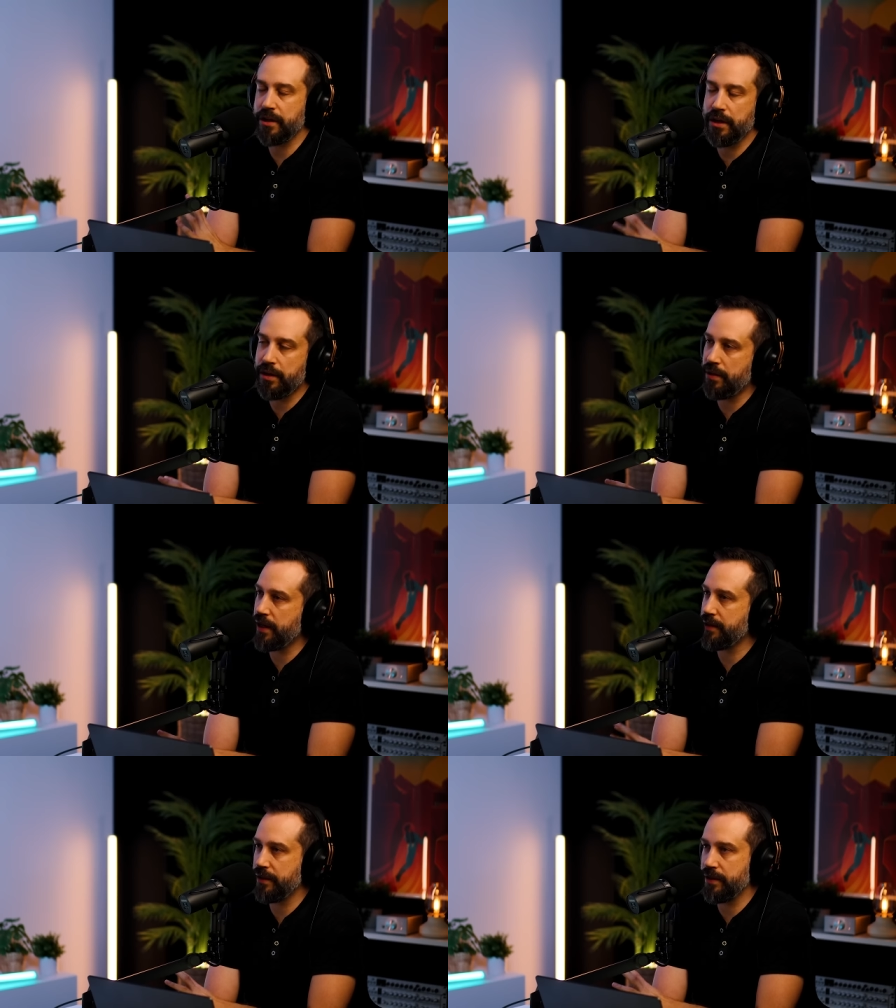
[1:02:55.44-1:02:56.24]
a whole
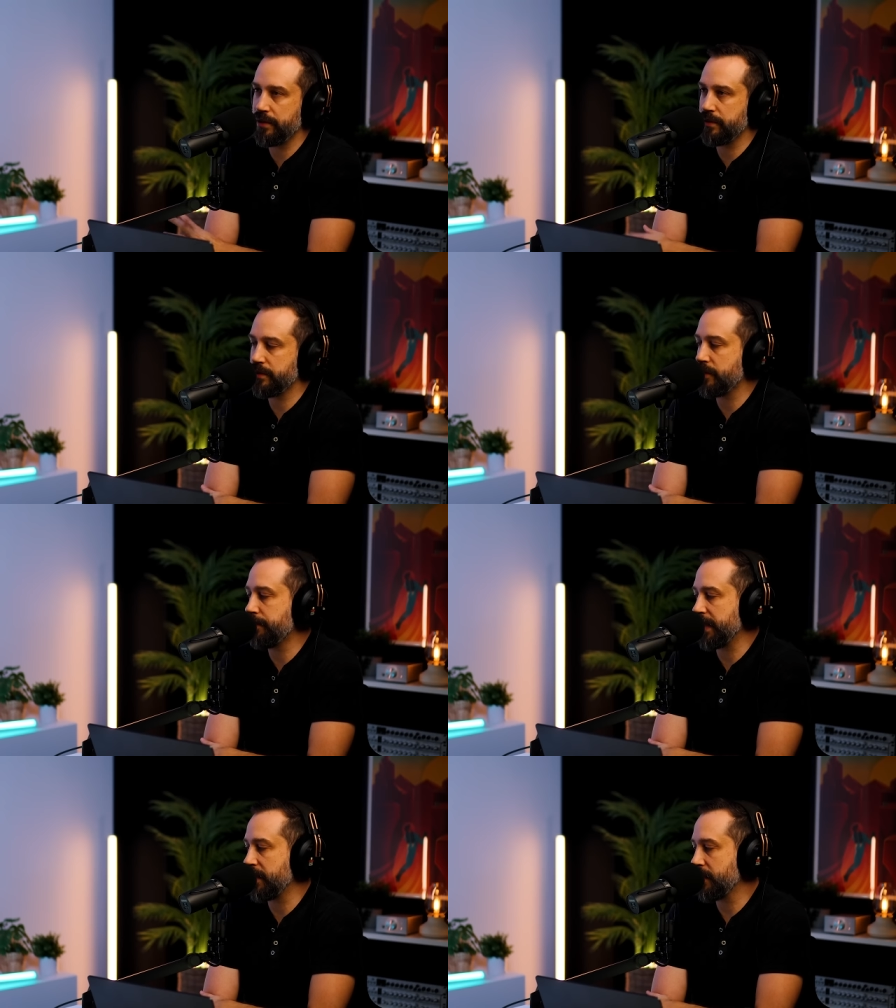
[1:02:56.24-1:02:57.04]
other
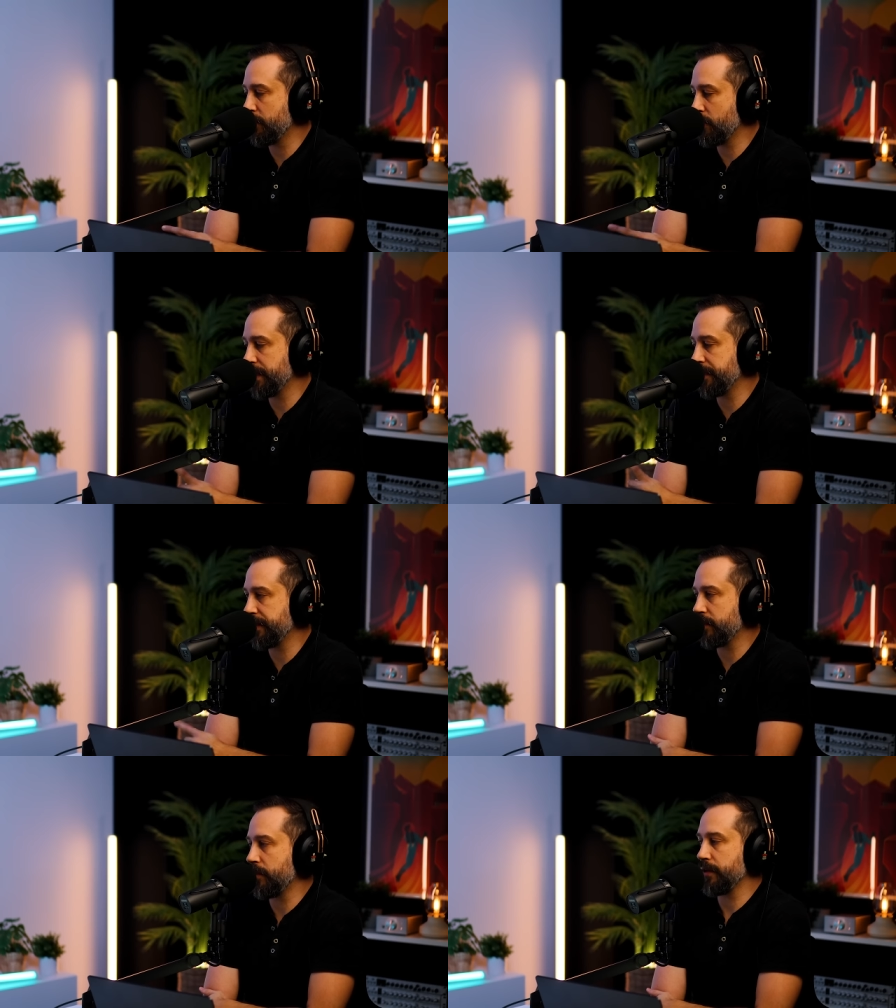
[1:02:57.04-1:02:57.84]
topic. Like I'm already
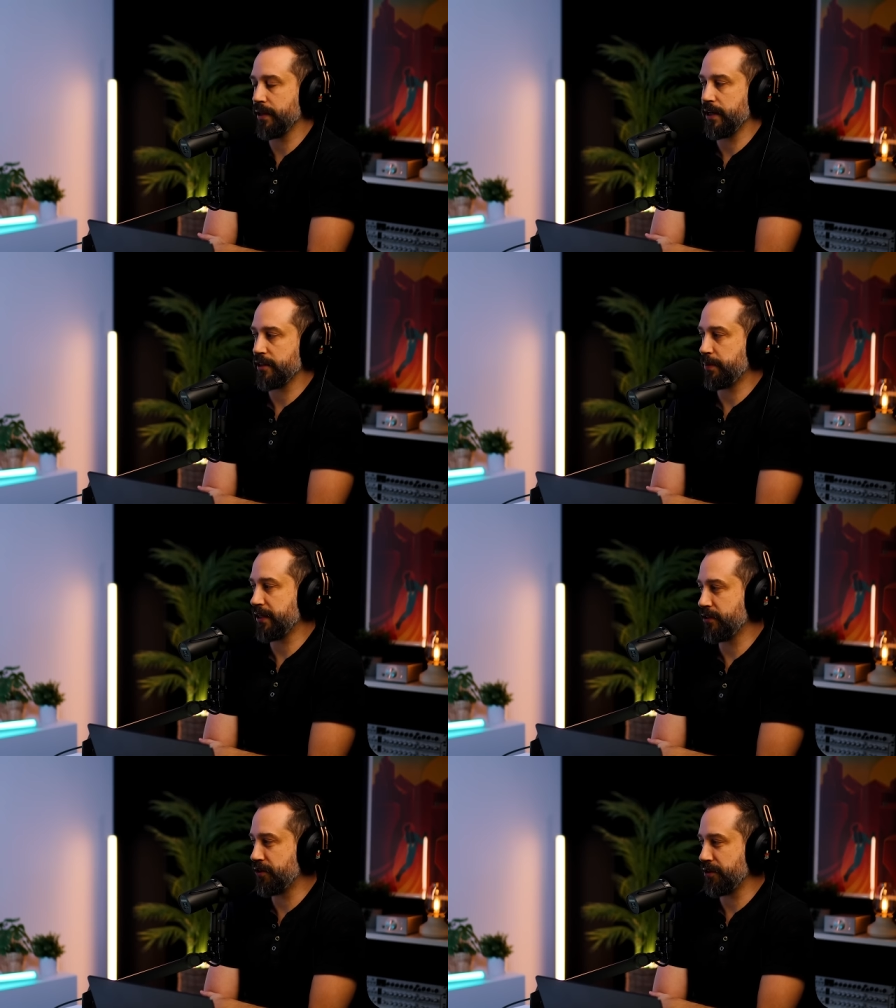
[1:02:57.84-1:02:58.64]
going longer than I
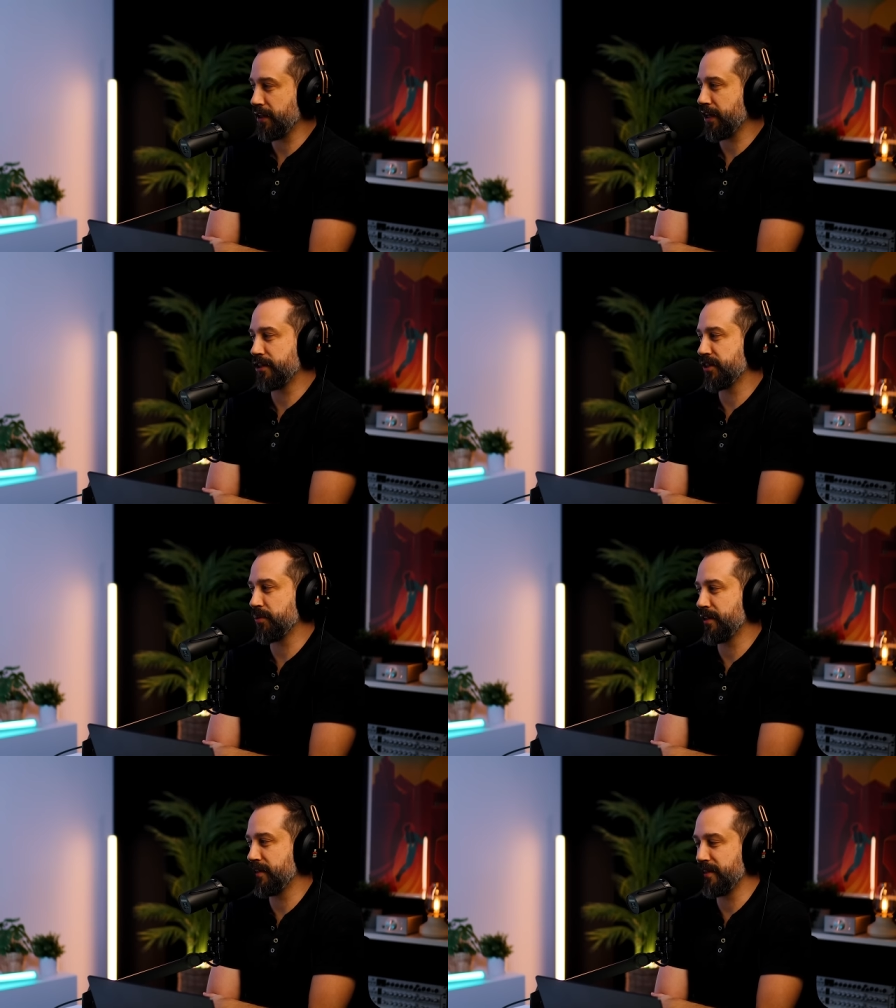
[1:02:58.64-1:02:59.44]
expected to. Like I just
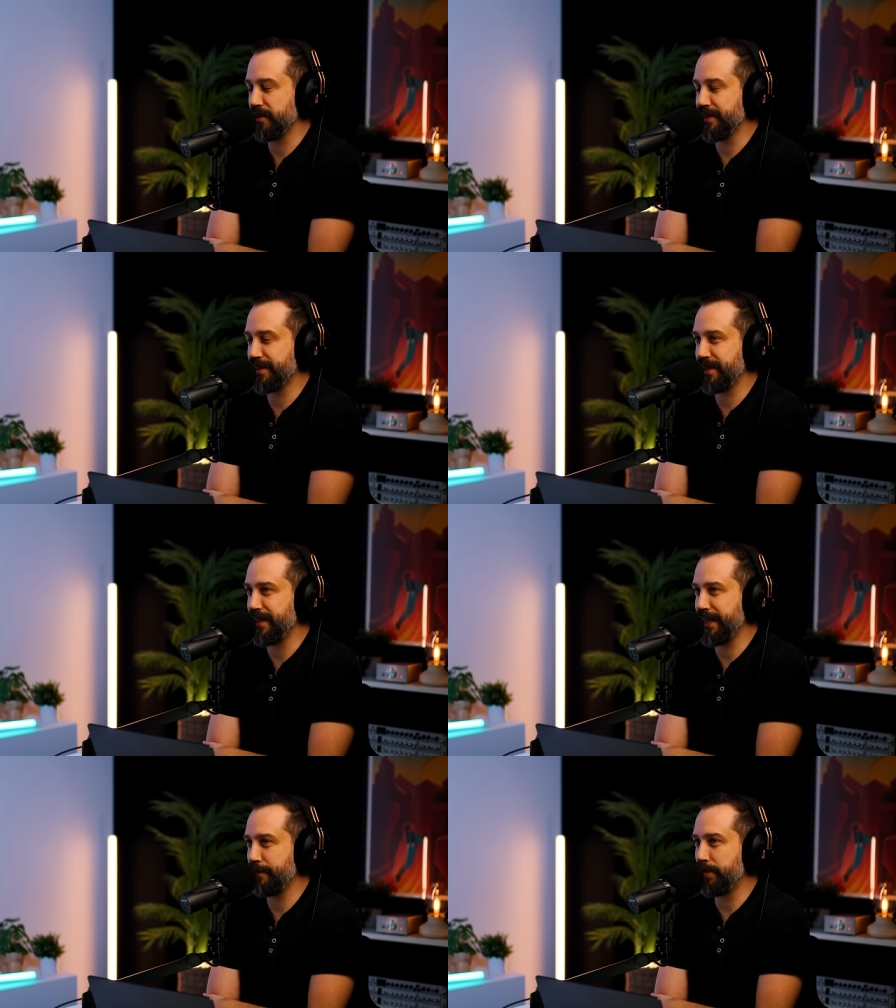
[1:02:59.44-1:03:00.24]
wanted to do a
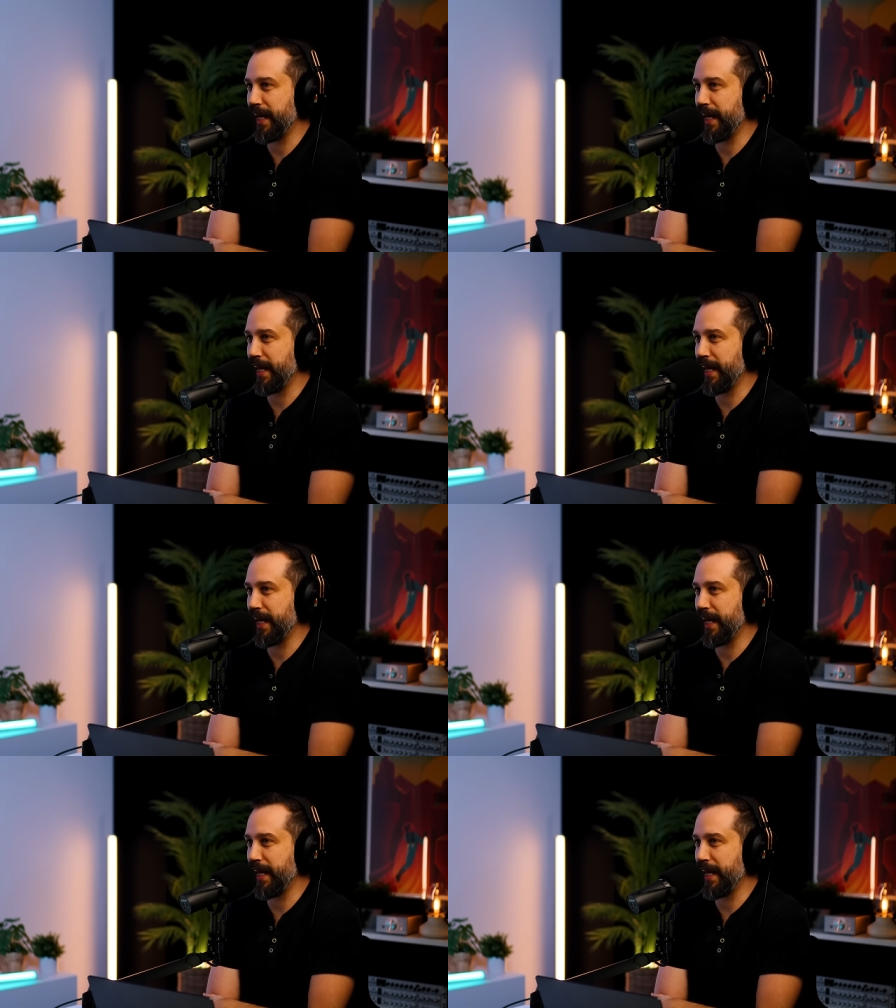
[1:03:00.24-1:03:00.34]
silly